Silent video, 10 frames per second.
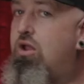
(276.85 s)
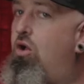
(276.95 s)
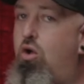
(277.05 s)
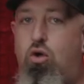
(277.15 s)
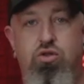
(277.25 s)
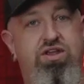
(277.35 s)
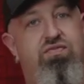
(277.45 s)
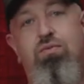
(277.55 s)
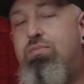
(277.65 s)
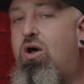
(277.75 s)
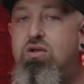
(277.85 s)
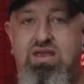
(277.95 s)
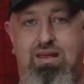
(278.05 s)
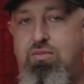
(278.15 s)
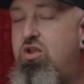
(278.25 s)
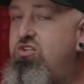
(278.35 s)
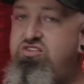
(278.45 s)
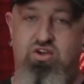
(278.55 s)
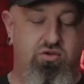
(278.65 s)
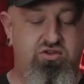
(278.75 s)
Whole different ball game.
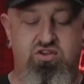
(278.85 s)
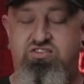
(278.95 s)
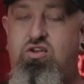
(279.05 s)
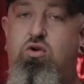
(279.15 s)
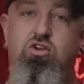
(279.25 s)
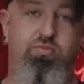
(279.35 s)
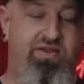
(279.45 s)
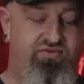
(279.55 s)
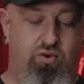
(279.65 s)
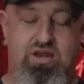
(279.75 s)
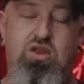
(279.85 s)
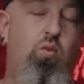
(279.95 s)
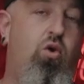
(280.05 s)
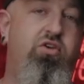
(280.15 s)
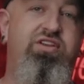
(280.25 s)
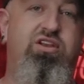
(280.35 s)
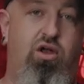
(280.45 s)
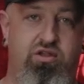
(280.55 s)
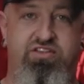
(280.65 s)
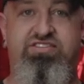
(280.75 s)
Don't use it or you'll be voiding your warranty
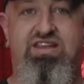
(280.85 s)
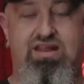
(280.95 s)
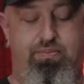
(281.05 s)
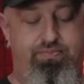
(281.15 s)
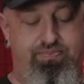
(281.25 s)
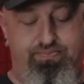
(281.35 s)
calling us to get a